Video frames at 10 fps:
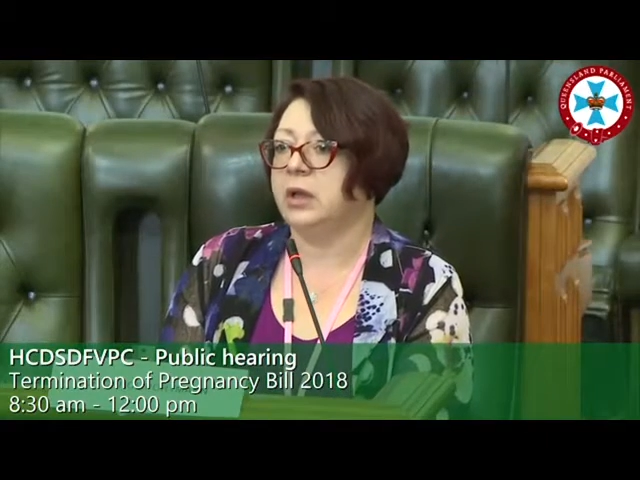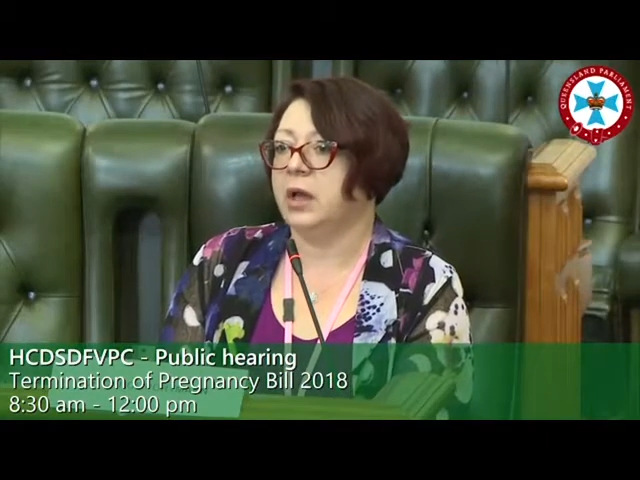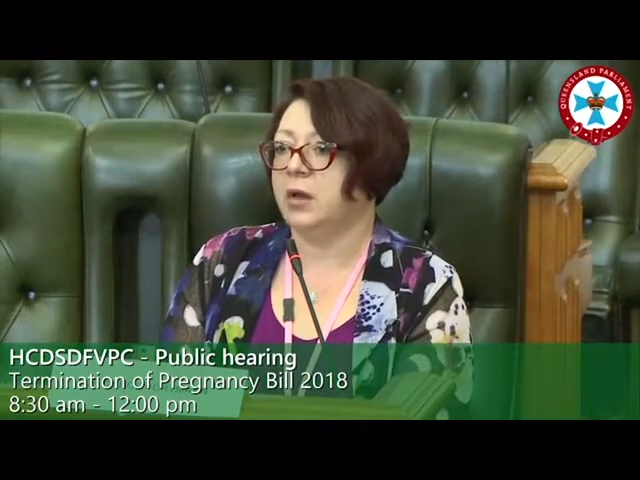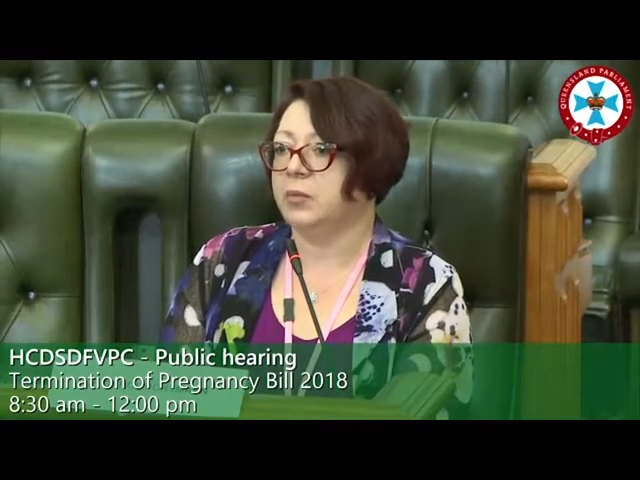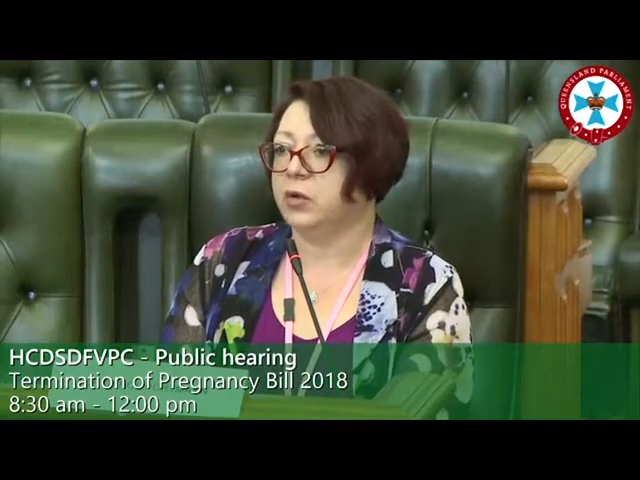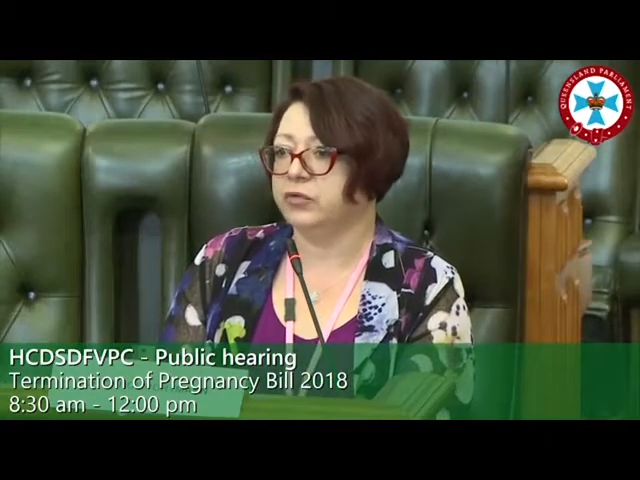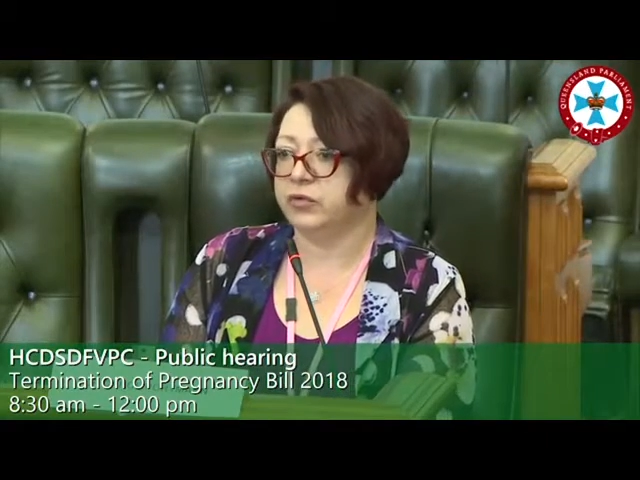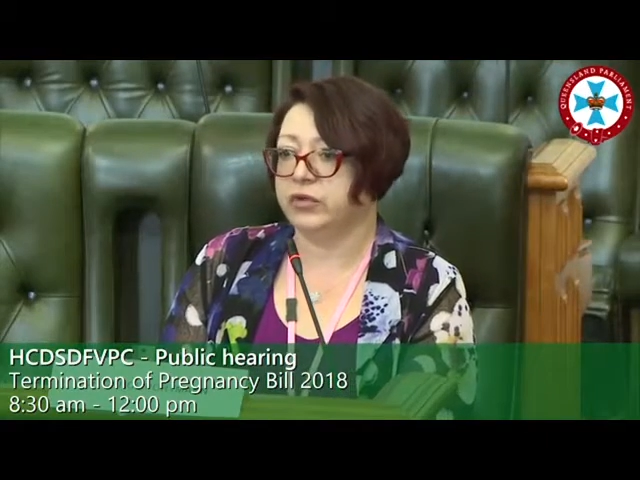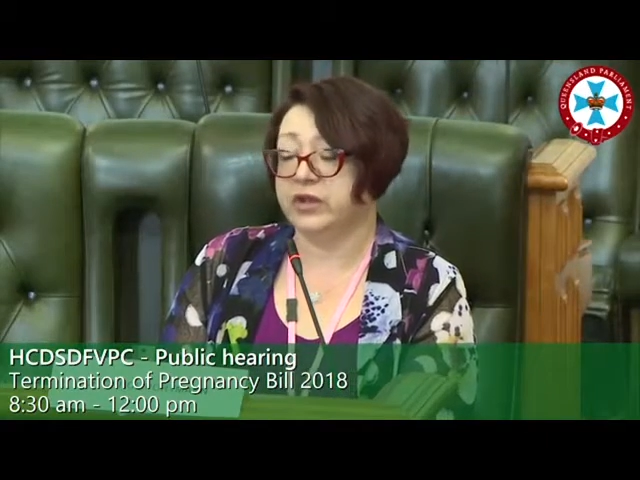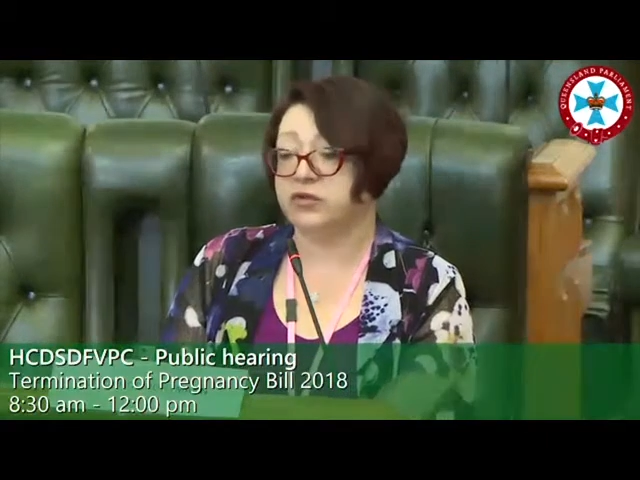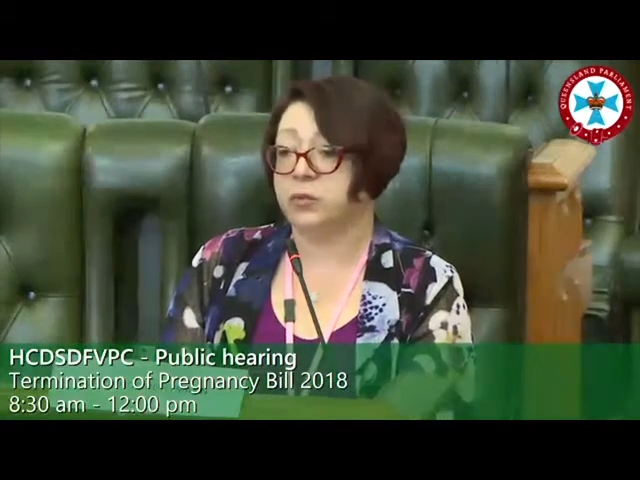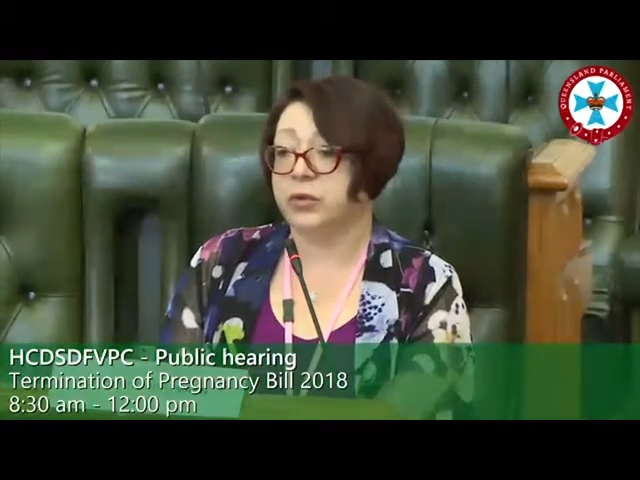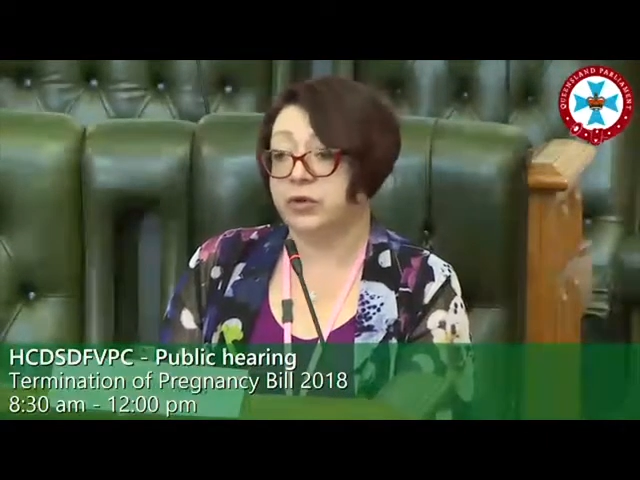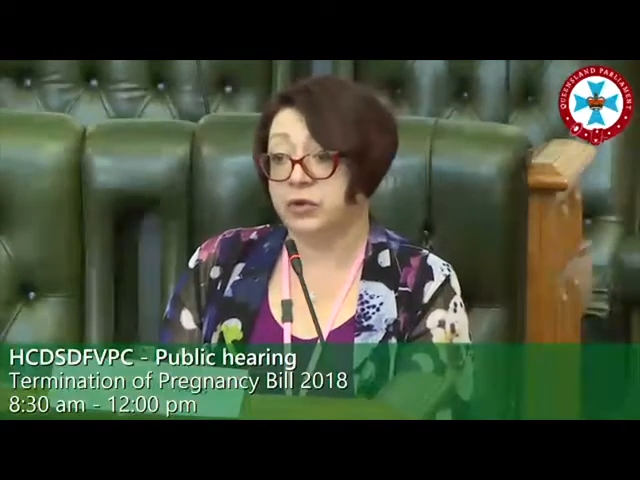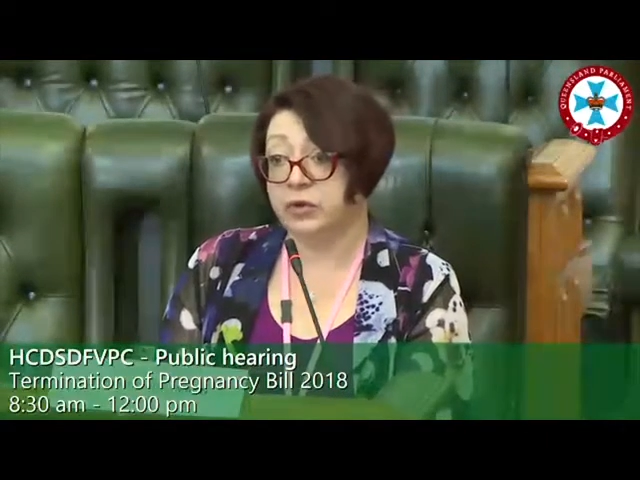consultation
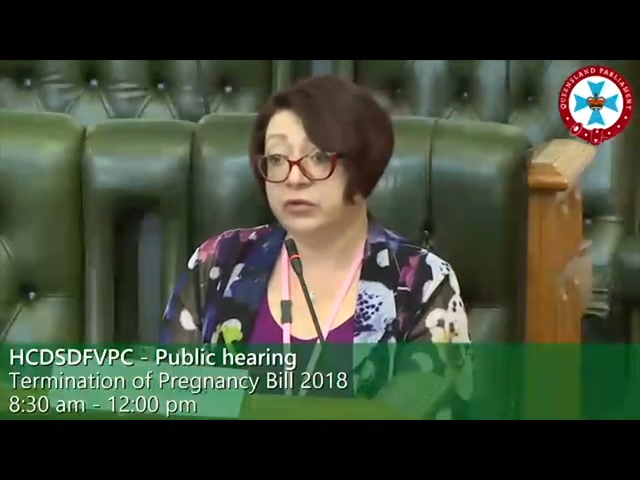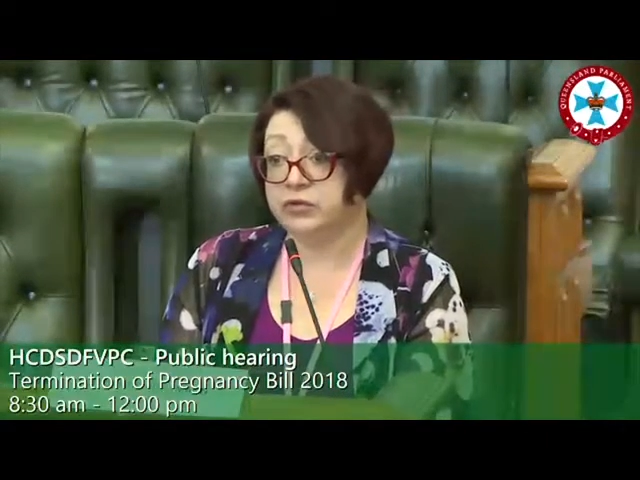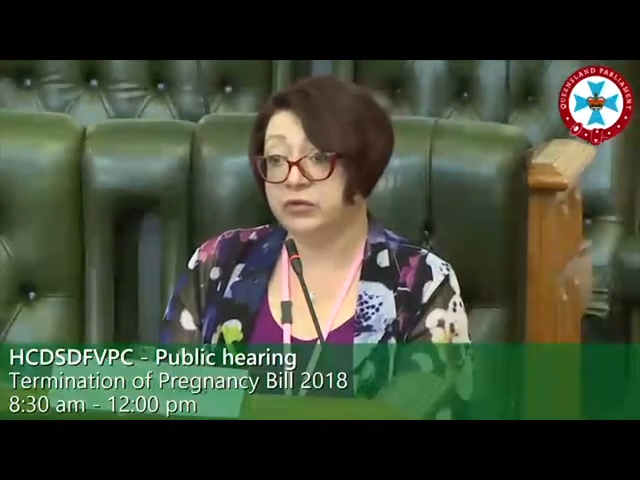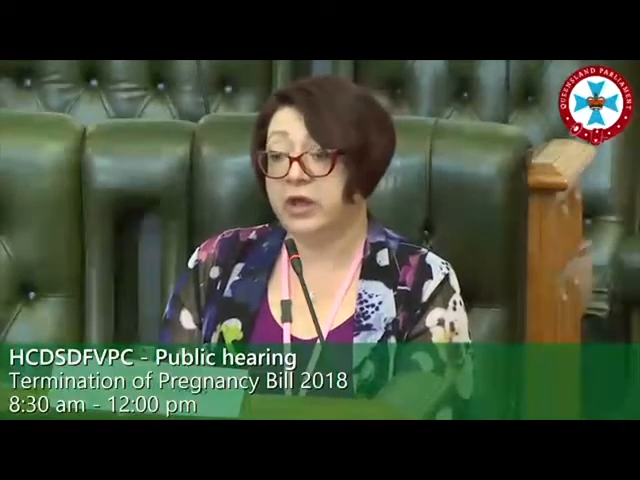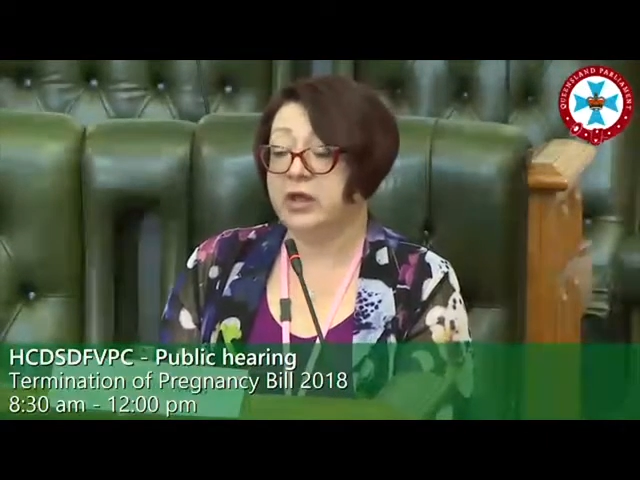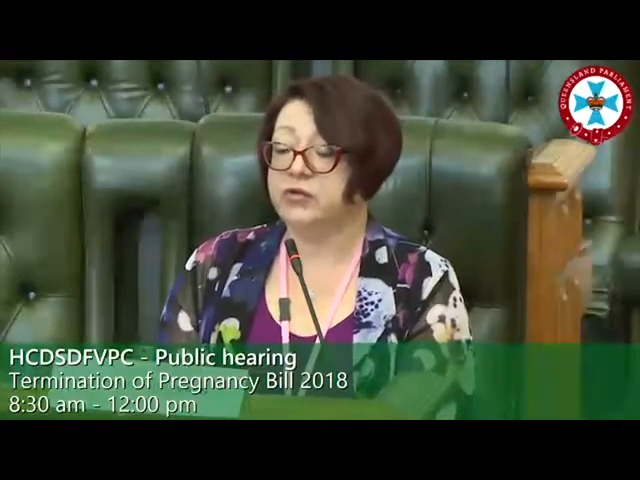with the nurse